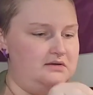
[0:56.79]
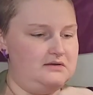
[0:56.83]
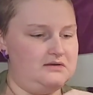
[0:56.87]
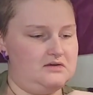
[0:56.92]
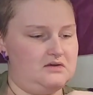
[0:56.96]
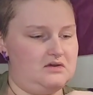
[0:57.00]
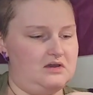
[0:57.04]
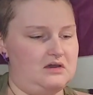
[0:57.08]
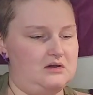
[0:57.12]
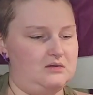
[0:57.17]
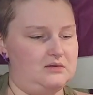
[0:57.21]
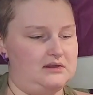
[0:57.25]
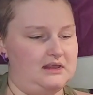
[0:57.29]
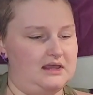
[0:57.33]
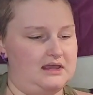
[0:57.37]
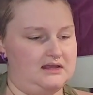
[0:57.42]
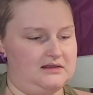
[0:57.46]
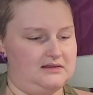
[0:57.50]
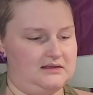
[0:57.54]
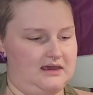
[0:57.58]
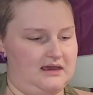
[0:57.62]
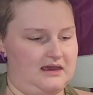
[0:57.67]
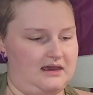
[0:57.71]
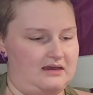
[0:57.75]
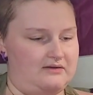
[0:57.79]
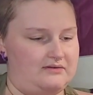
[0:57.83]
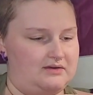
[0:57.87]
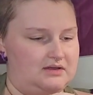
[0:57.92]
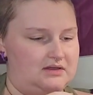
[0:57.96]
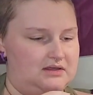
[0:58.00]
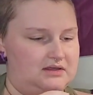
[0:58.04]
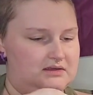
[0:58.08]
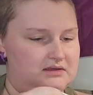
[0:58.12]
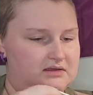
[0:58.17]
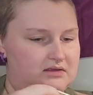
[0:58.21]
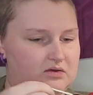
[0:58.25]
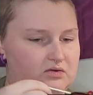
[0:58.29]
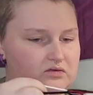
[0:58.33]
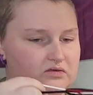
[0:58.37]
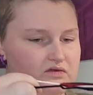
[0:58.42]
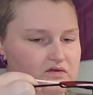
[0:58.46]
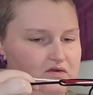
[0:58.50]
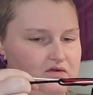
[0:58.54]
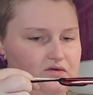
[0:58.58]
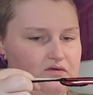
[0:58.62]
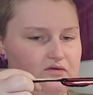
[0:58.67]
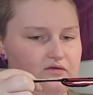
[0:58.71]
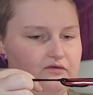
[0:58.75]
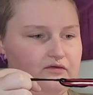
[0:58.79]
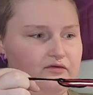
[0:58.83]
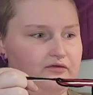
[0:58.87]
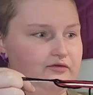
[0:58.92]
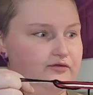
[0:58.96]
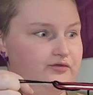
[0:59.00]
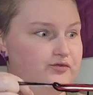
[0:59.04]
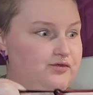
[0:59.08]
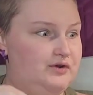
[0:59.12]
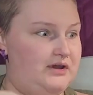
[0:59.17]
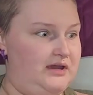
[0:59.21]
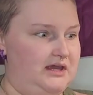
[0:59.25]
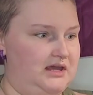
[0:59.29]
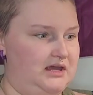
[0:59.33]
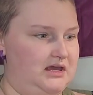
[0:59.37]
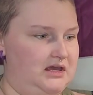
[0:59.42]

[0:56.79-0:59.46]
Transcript: so I would like to have at least those 2 free.